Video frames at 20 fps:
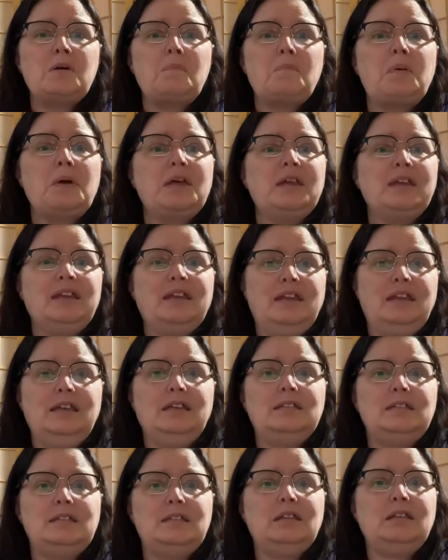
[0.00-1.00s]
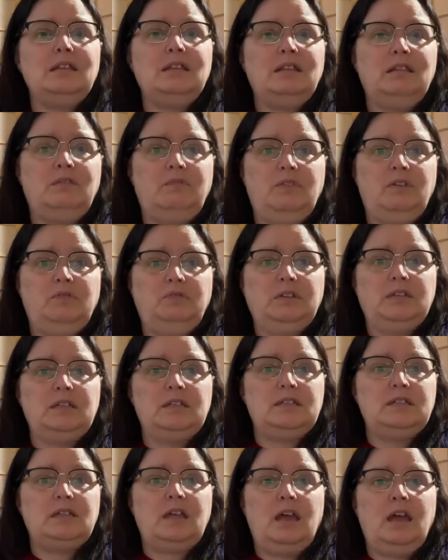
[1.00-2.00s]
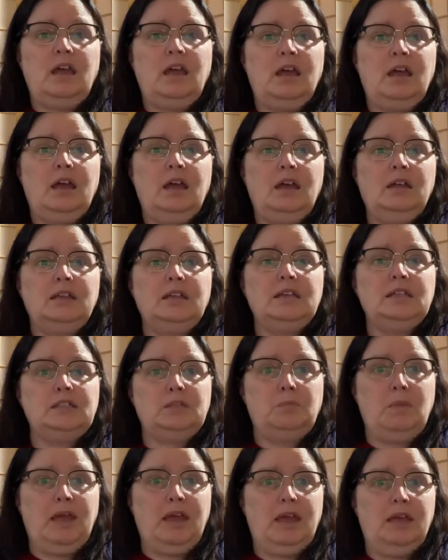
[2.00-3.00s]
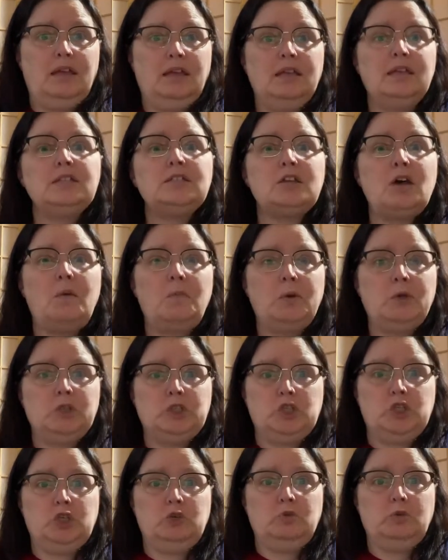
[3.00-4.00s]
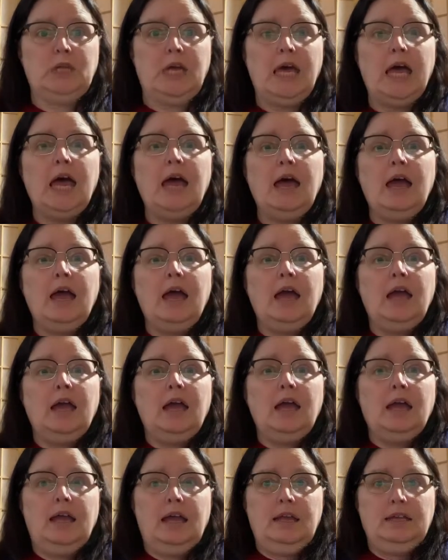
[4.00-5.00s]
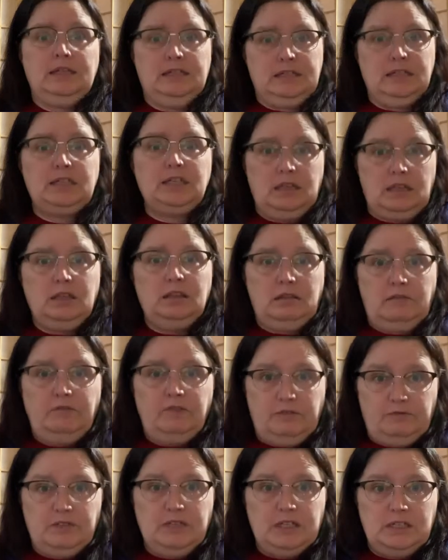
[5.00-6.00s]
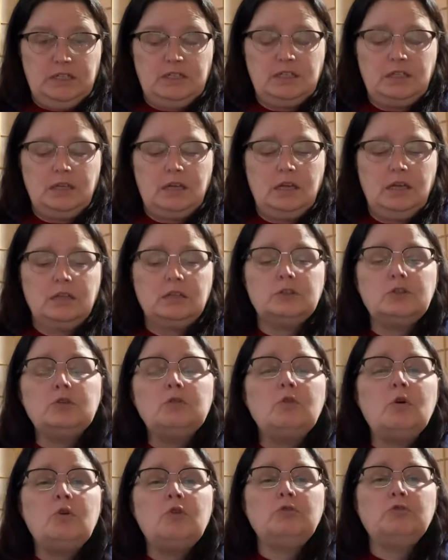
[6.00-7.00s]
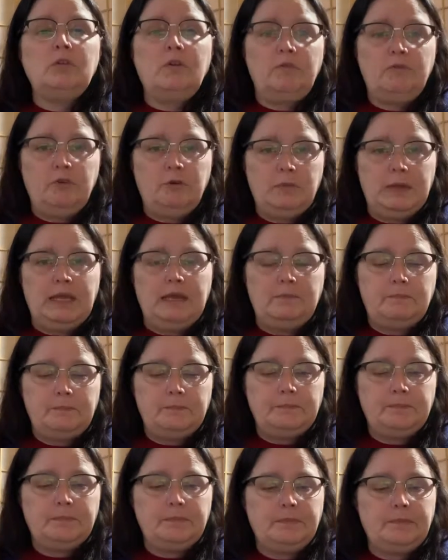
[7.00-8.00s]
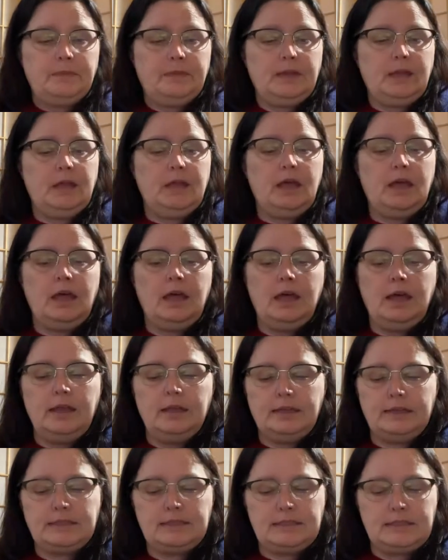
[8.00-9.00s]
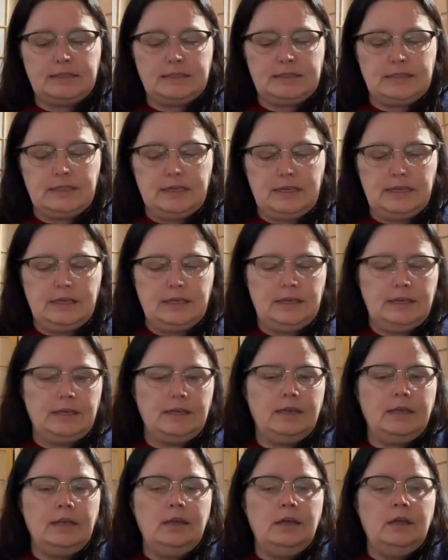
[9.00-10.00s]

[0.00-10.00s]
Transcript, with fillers: but it's still in the 50s and it's May. It's almost June and it's still in the 50s. Too cold for me. Uh, let's see.